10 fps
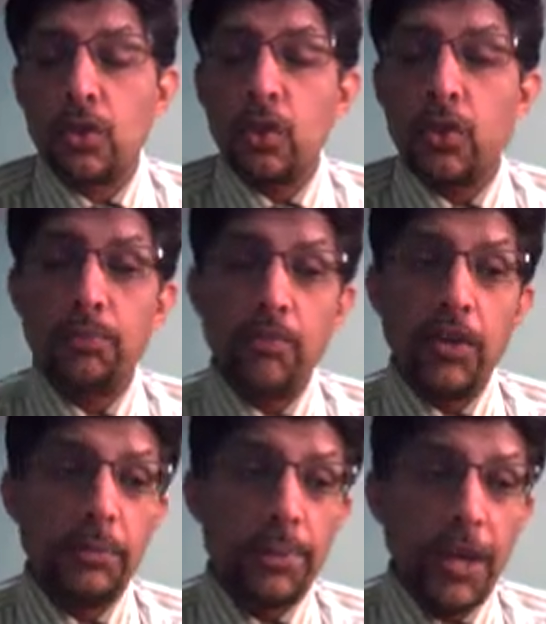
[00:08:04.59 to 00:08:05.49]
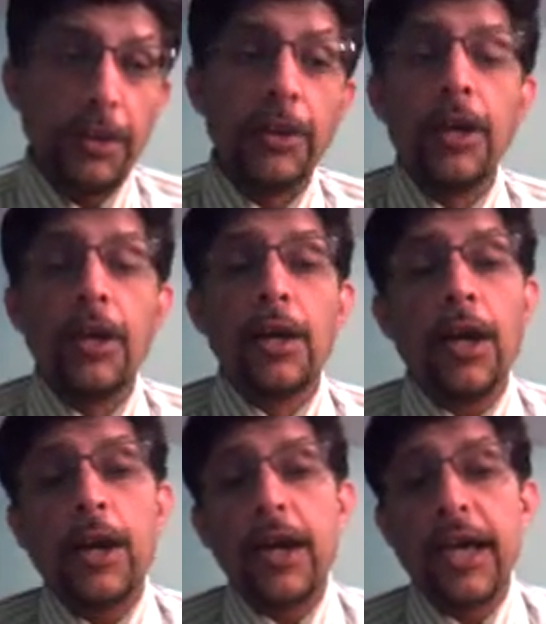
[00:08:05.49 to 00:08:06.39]
look very big.
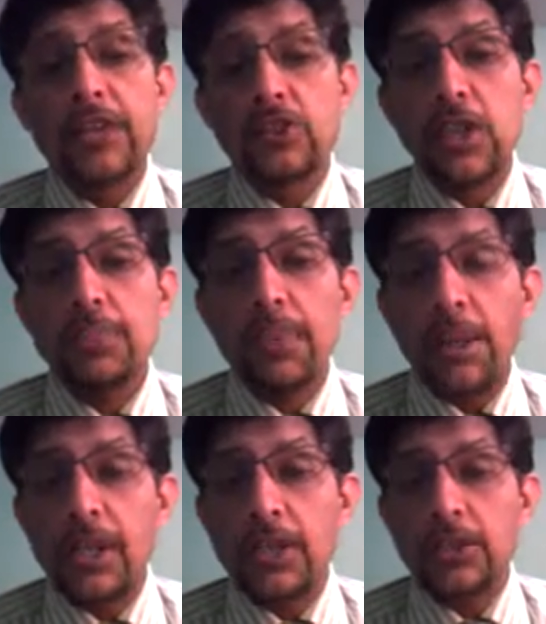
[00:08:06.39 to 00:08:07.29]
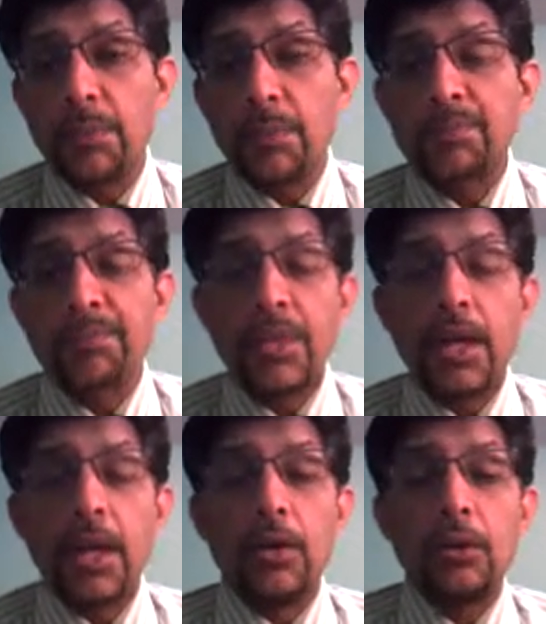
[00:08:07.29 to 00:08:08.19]
As Babar Azam,
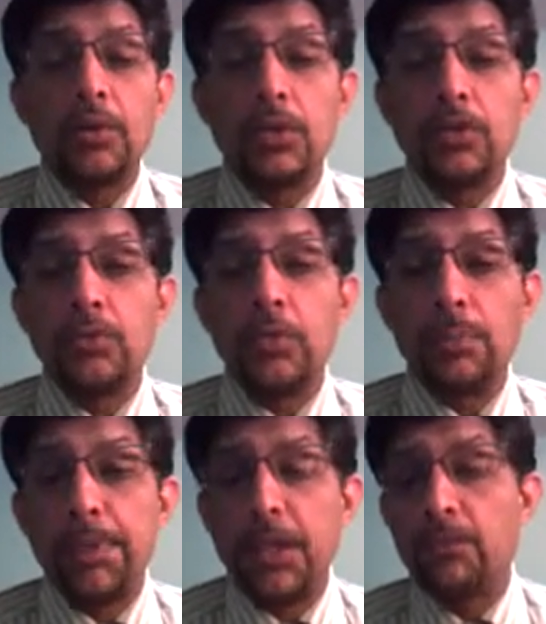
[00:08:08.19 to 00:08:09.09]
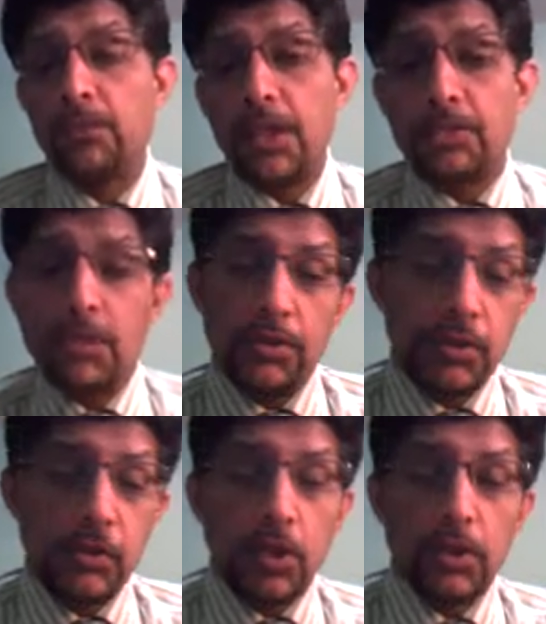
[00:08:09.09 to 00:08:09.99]
who was playing very well, was
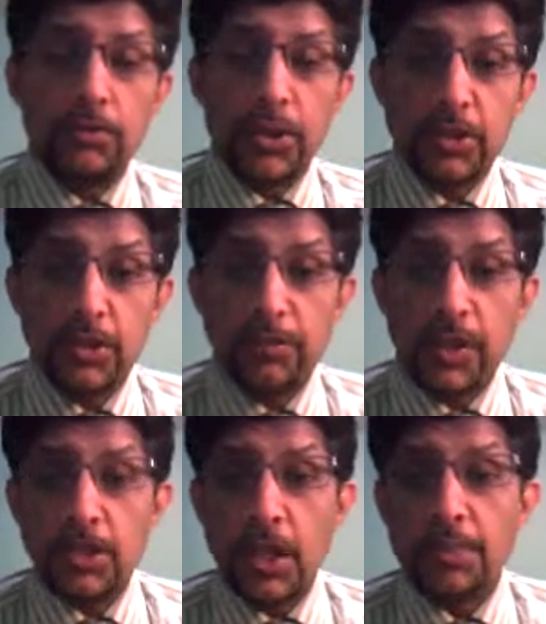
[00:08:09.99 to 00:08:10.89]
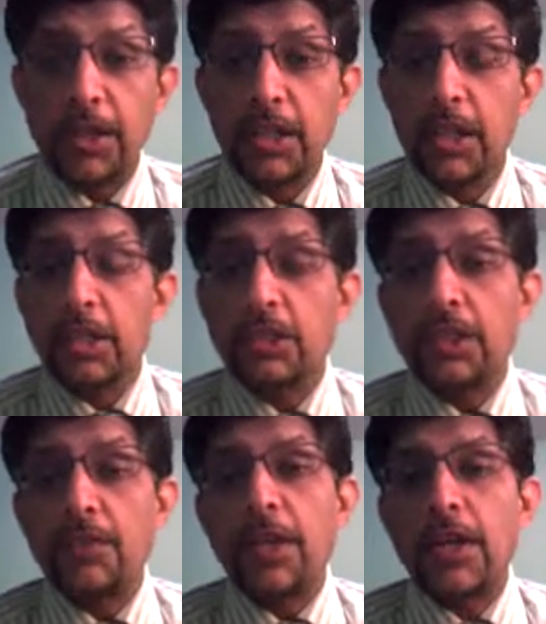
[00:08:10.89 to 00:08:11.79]
joined in by Sarfraz Ahmed.
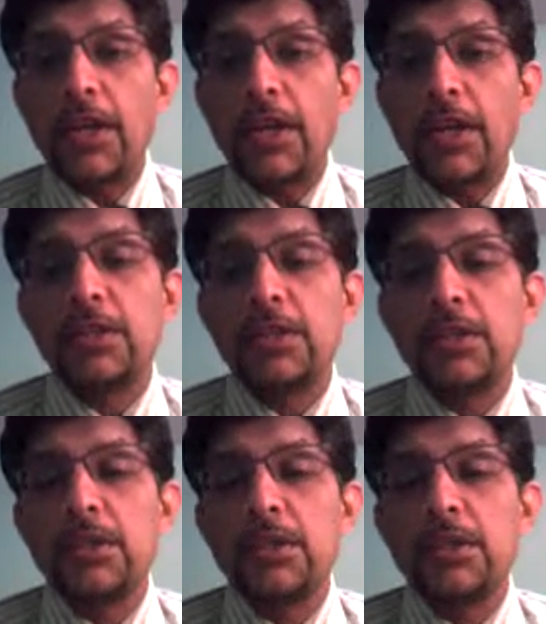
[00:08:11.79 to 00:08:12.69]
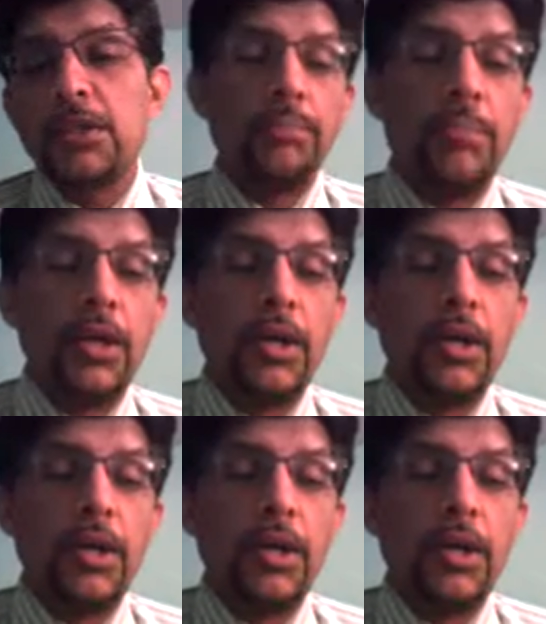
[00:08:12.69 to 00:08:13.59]
Sarfraz Ahmed, this time,
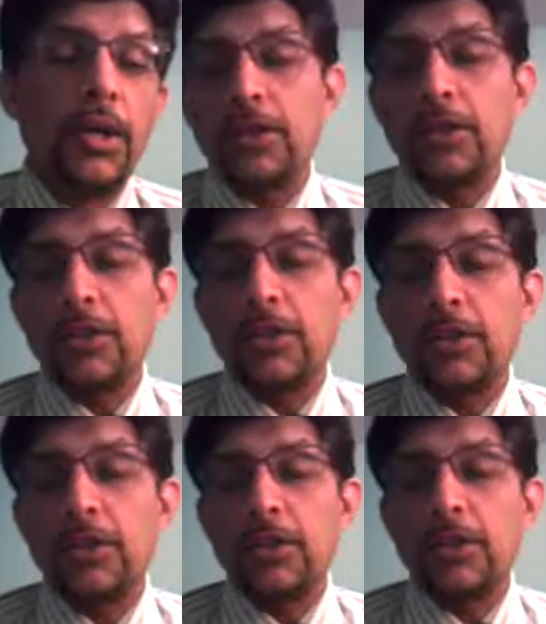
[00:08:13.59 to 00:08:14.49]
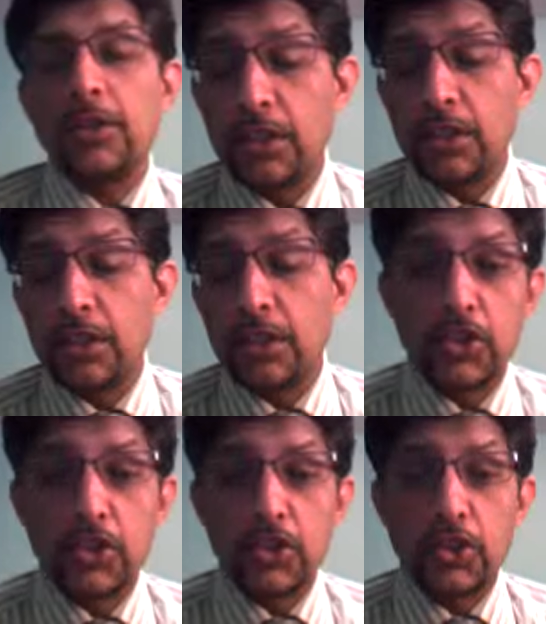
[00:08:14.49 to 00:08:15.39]
compared to what he did in the
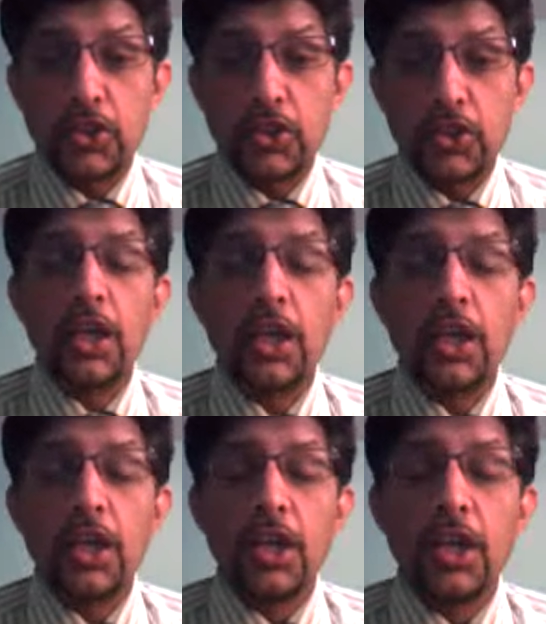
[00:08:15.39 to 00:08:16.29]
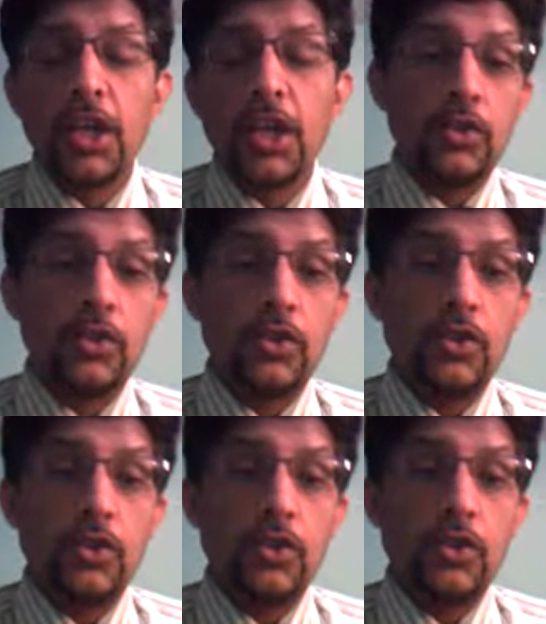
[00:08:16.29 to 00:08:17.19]
first innings, decided to play
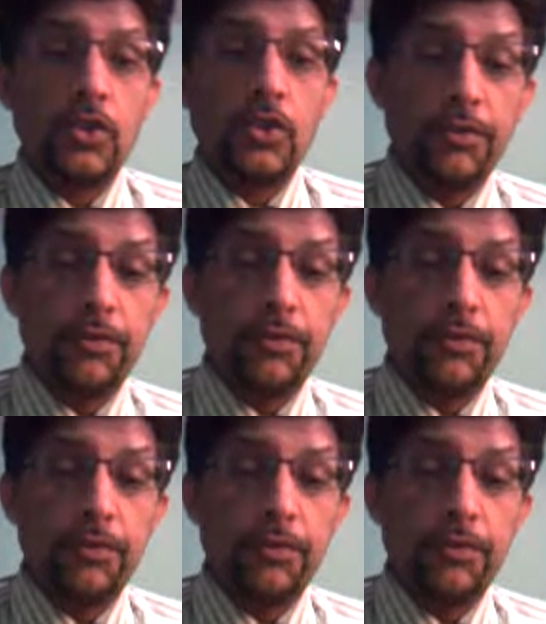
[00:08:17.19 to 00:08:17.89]
a sort of a